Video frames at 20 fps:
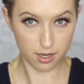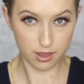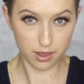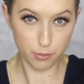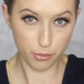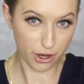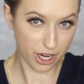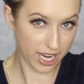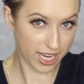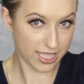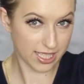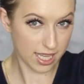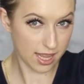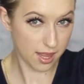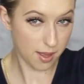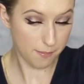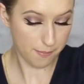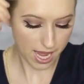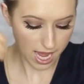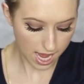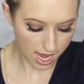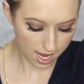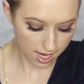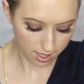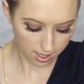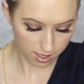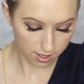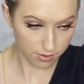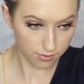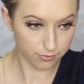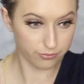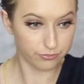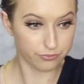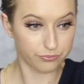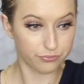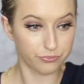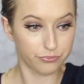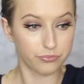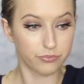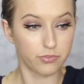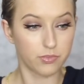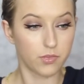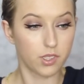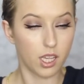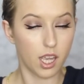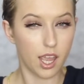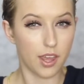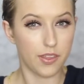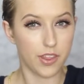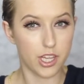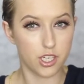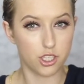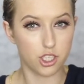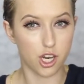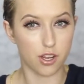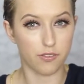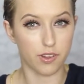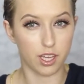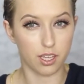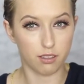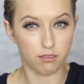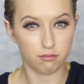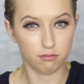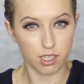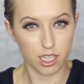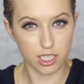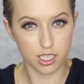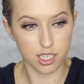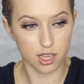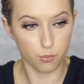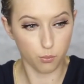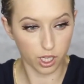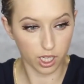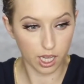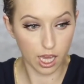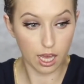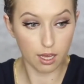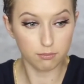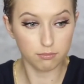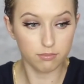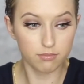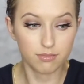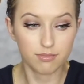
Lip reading: the braids in the back and then shove it into the wig cap.